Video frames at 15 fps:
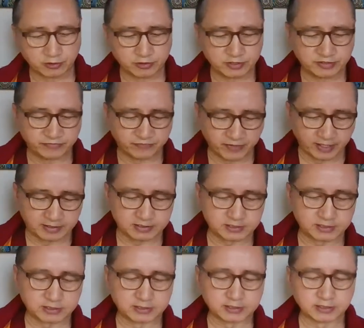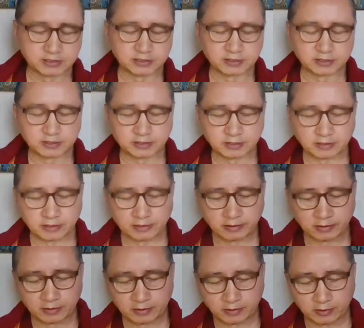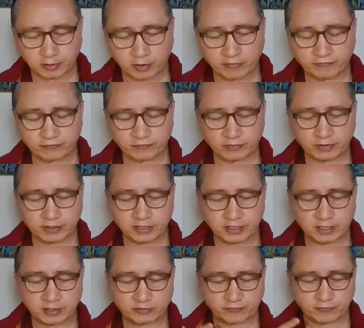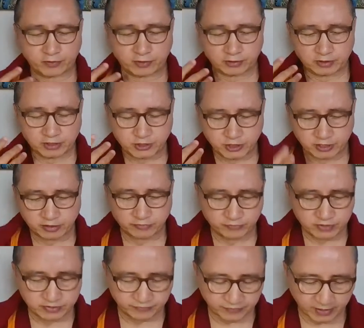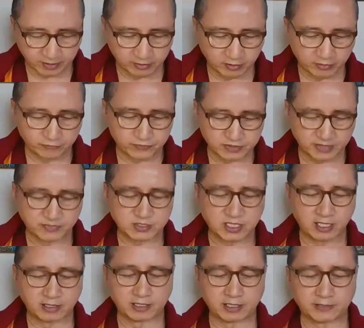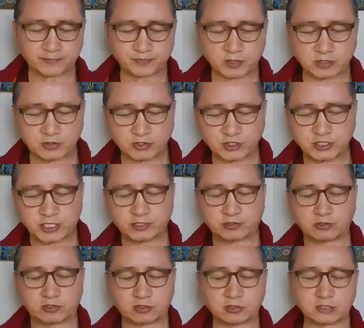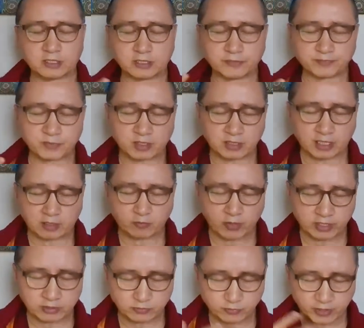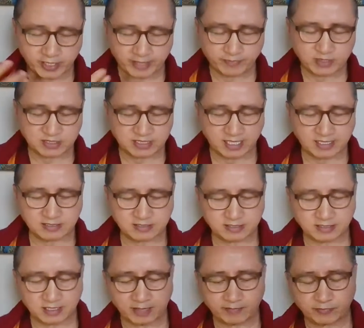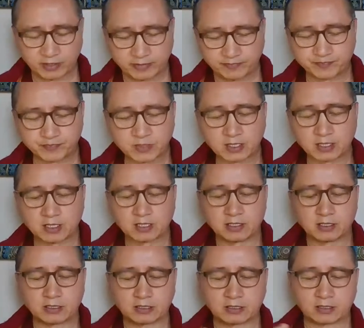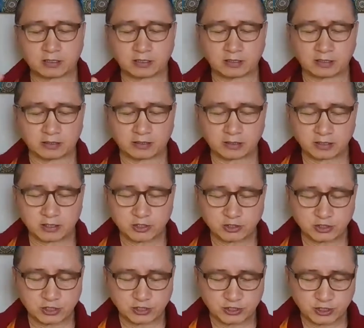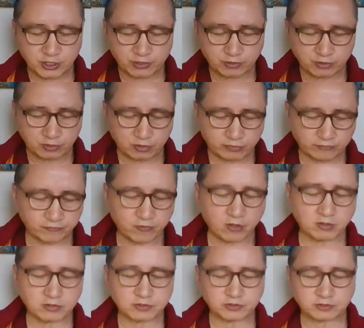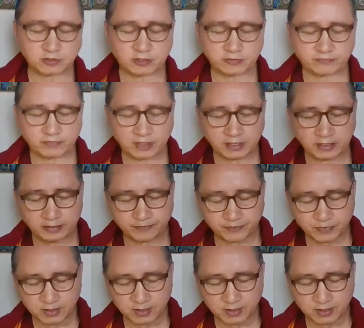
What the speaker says: defect of here referring the general defect of samsara, general, like what emphasized in the Lam Rim, the general faults of the